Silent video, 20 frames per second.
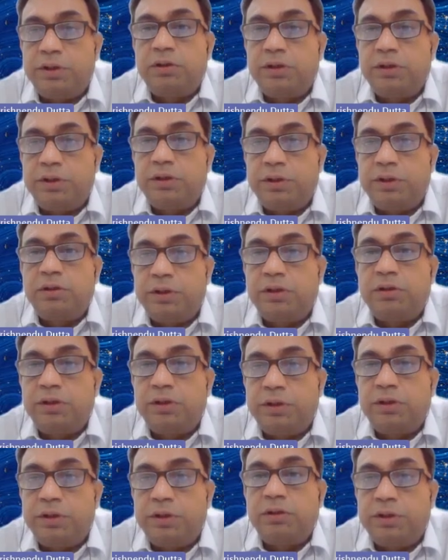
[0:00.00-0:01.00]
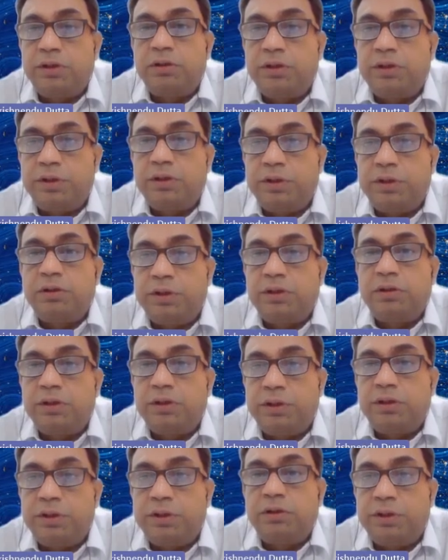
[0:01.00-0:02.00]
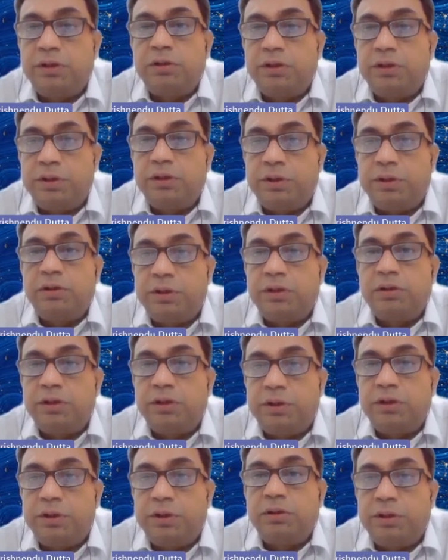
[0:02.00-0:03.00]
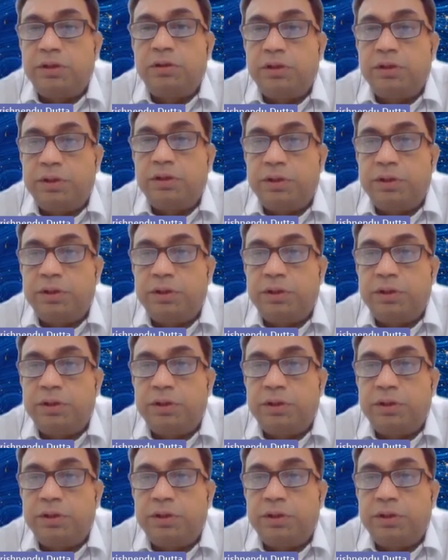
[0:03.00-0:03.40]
digital inclusion is an ally for them,